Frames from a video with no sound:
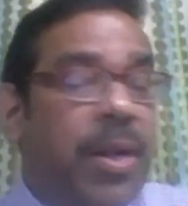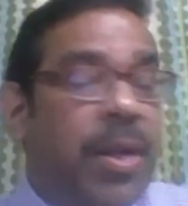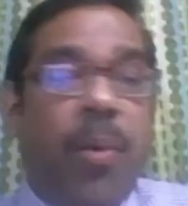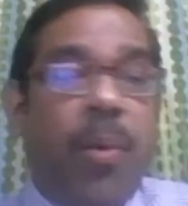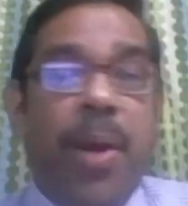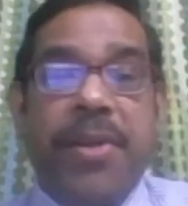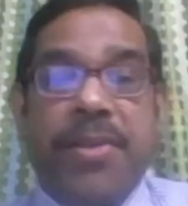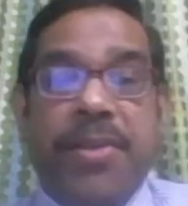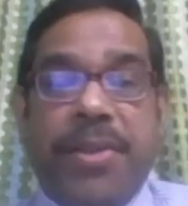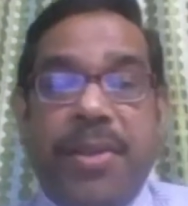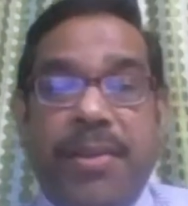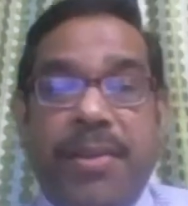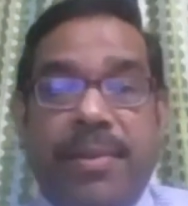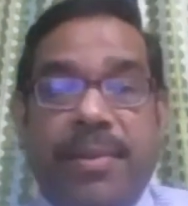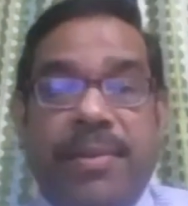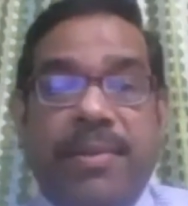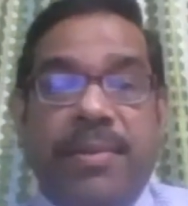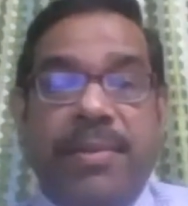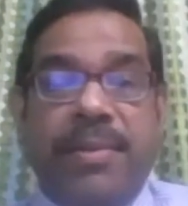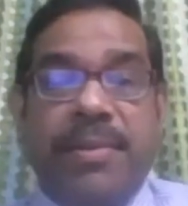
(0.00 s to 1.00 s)

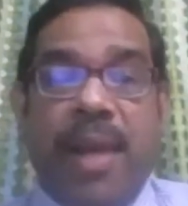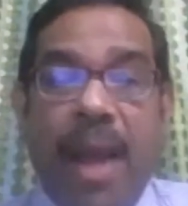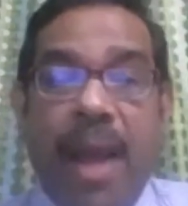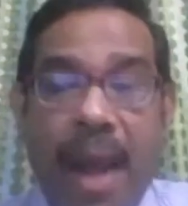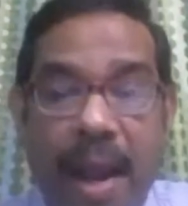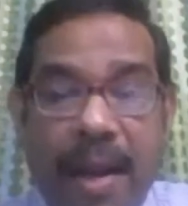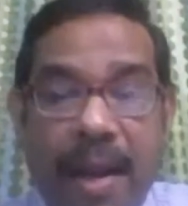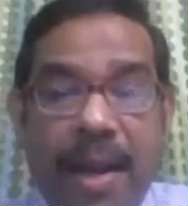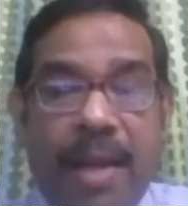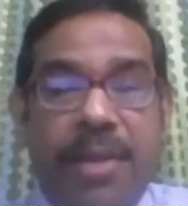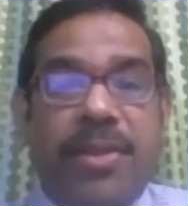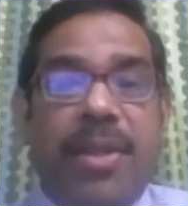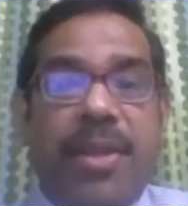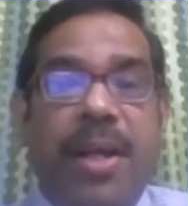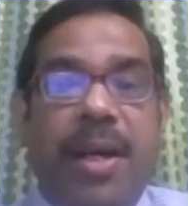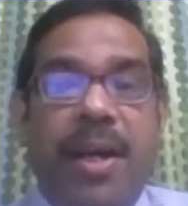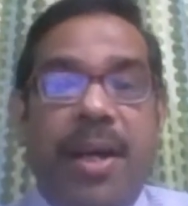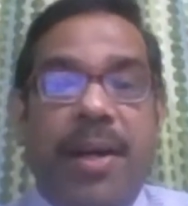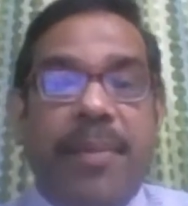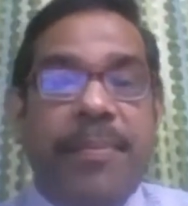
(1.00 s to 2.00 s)
questions against
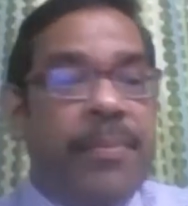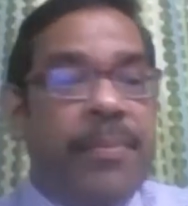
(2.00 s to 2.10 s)
the